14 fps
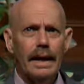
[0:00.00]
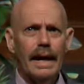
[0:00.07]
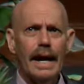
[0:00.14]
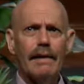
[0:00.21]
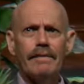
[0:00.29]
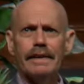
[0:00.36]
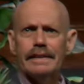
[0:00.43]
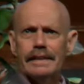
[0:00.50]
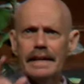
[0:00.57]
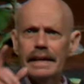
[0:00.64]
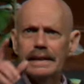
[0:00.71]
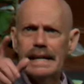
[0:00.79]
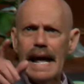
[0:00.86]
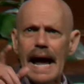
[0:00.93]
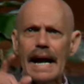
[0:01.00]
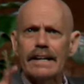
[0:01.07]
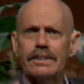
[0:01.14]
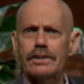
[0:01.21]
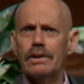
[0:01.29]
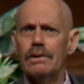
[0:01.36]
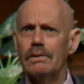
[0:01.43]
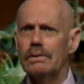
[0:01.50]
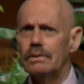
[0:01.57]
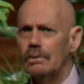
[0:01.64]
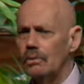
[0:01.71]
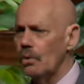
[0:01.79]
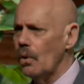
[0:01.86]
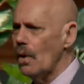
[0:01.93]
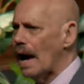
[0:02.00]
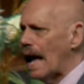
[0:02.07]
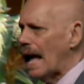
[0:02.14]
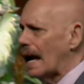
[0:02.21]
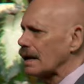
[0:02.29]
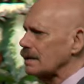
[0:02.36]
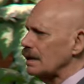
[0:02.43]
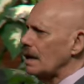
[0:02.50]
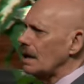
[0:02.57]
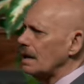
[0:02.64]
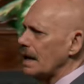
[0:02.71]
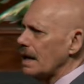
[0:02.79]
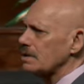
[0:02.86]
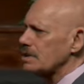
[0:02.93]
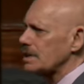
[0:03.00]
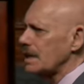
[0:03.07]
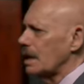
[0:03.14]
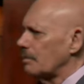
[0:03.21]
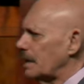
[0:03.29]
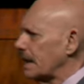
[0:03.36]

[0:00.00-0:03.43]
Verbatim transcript: Everything natural will act against them.